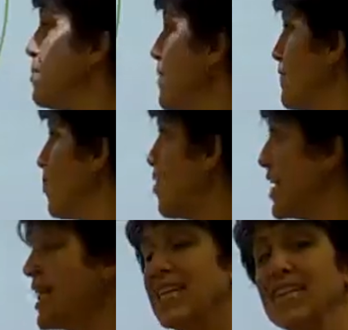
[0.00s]
Before
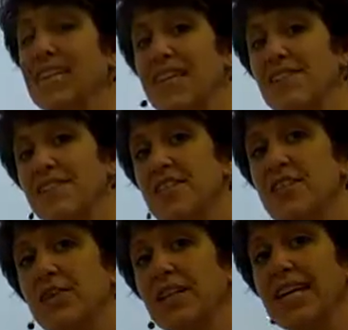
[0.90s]
it leaves the
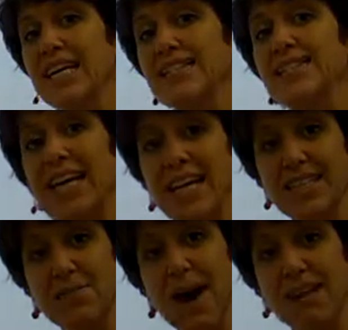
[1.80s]
nucleus, it
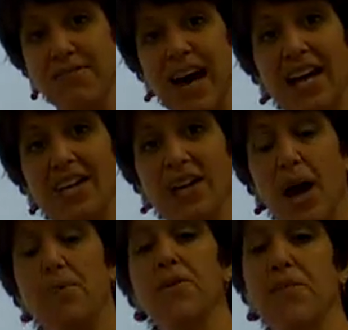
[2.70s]
gets modified. A
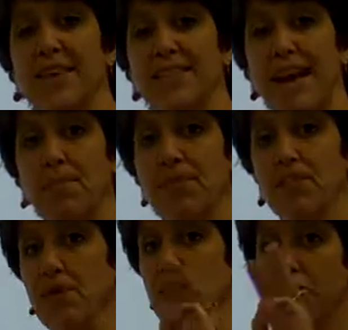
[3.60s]
couple things happen
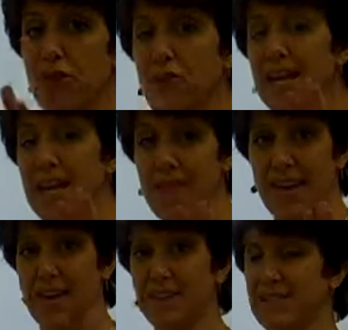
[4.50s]
to it, 3
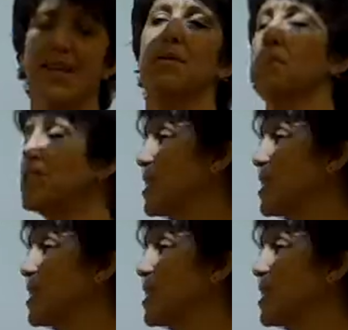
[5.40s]
things in